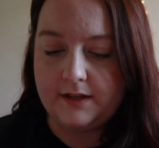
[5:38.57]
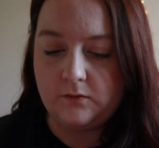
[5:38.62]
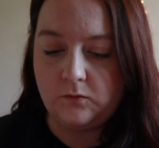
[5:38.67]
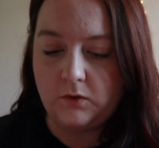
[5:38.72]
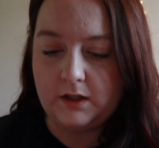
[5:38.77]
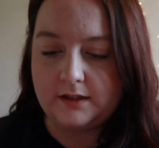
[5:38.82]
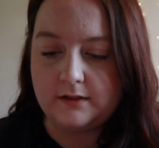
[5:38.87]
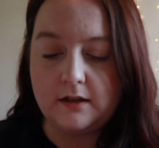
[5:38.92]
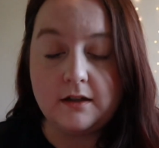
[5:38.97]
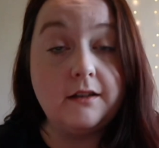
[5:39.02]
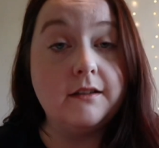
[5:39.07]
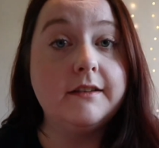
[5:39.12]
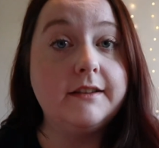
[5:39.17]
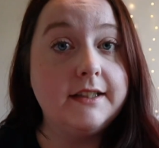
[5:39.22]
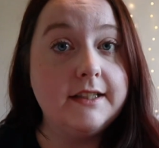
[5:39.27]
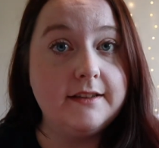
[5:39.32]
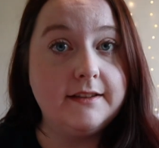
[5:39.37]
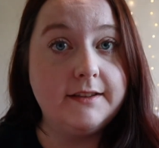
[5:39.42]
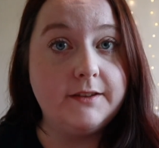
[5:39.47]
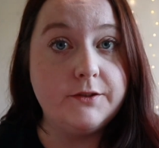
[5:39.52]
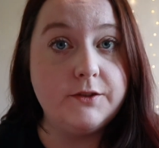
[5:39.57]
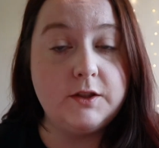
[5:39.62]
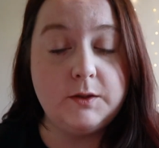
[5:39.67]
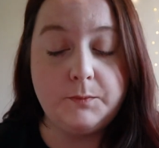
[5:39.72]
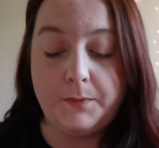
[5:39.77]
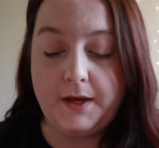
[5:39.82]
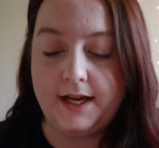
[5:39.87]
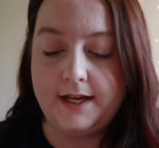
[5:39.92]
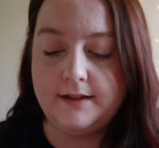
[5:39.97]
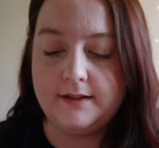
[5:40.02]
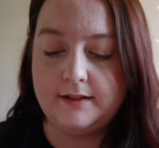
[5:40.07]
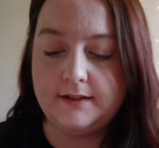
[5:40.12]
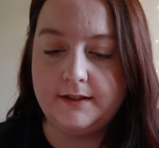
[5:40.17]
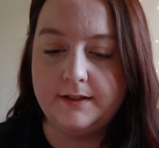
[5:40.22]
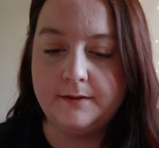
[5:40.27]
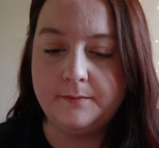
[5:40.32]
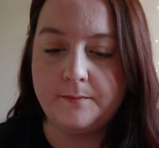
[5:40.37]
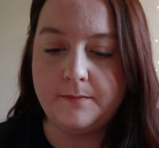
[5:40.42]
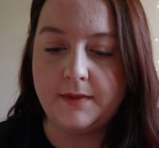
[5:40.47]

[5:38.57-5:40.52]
what's called the little space,